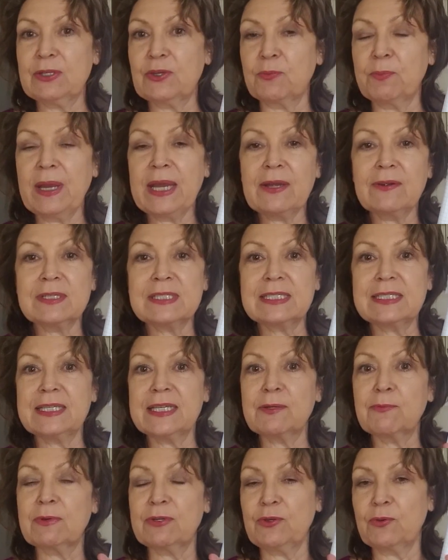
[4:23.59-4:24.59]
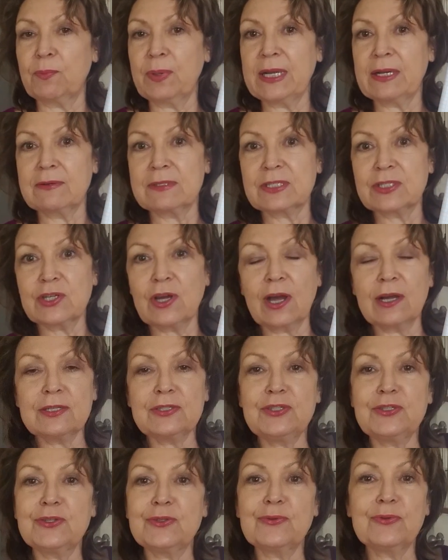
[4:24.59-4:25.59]
your parents did, what your parents
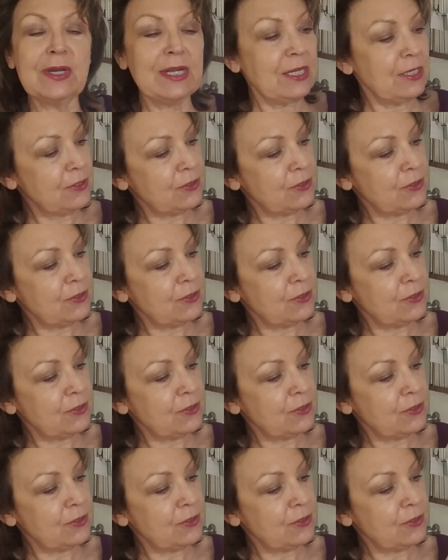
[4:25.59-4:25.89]
taught you.